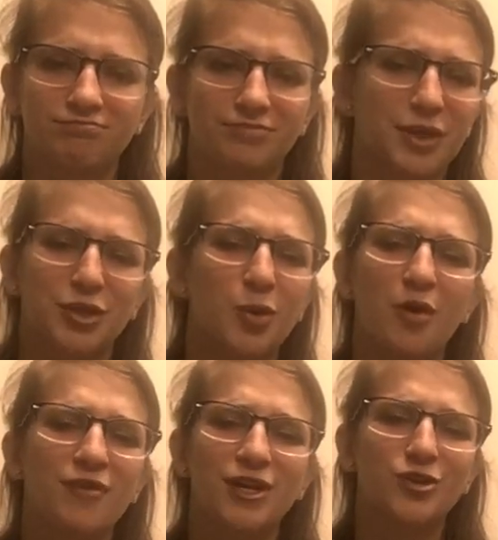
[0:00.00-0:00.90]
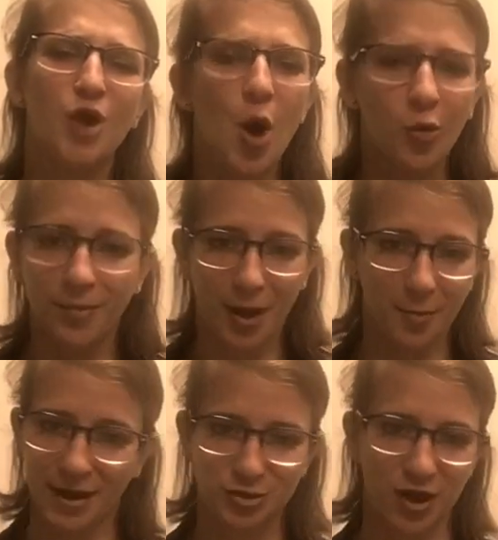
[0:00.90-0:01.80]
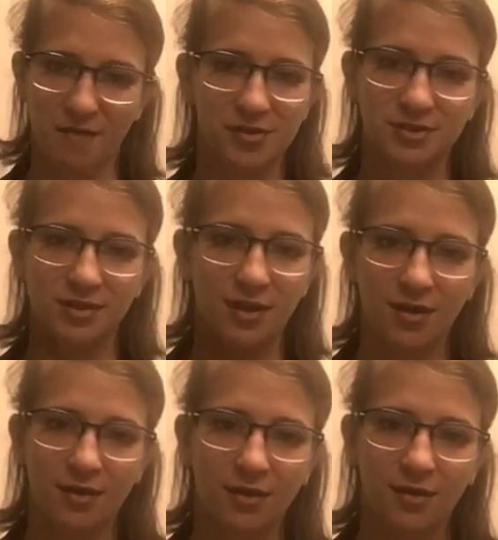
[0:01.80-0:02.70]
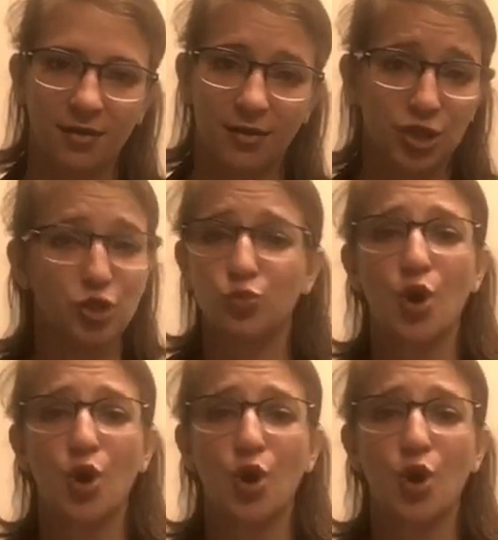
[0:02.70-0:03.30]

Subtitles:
But you already know about my travels. You